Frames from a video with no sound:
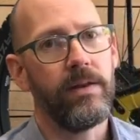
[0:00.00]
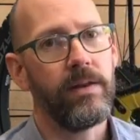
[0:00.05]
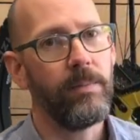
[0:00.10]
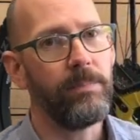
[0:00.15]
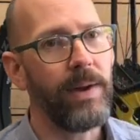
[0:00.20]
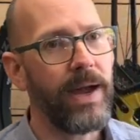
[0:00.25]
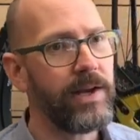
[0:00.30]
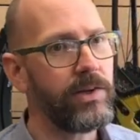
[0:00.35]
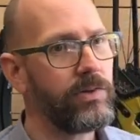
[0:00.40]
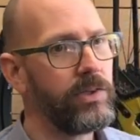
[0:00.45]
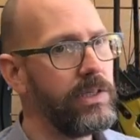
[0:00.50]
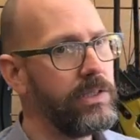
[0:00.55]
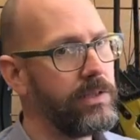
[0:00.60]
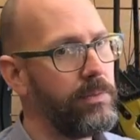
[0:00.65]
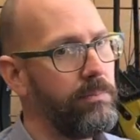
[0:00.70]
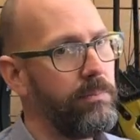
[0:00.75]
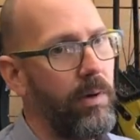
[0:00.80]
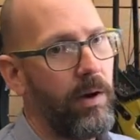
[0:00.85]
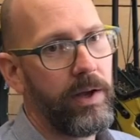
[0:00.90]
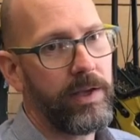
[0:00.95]
the batteries
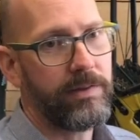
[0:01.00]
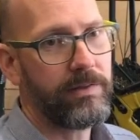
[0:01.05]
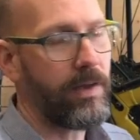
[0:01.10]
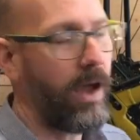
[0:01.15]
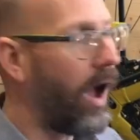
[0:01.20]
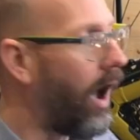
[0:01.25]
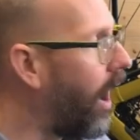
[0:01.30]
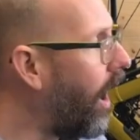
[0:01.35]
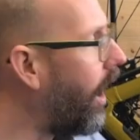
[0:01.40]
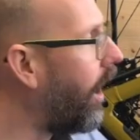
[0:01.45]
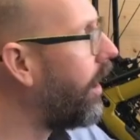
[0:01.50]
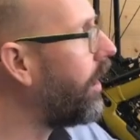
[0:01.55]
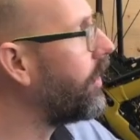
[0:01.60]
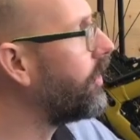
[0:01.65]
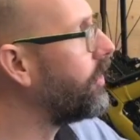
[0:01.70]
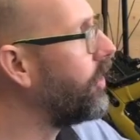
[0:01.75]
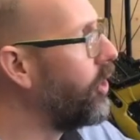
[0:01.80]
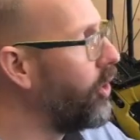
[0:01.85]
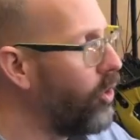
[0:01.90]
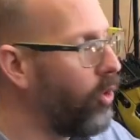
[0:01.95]
in bikes
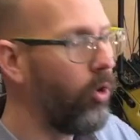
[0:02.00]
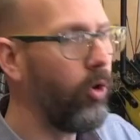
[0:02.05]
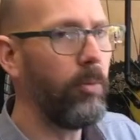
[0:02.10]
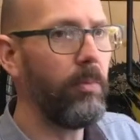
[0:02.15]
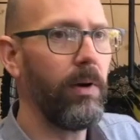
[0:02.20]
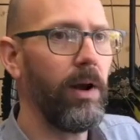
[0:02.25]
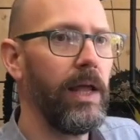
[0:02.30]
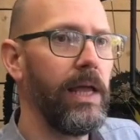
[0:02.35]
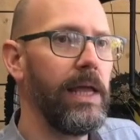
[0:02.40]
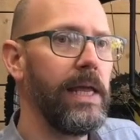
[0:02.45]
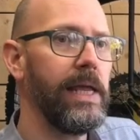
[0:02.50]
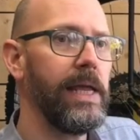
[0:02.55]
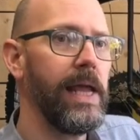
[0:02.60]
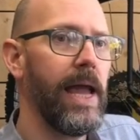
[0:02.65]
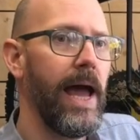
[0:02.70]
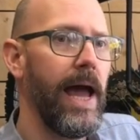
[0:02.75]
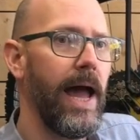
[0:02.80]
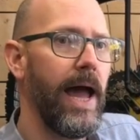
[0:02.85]
aren't normally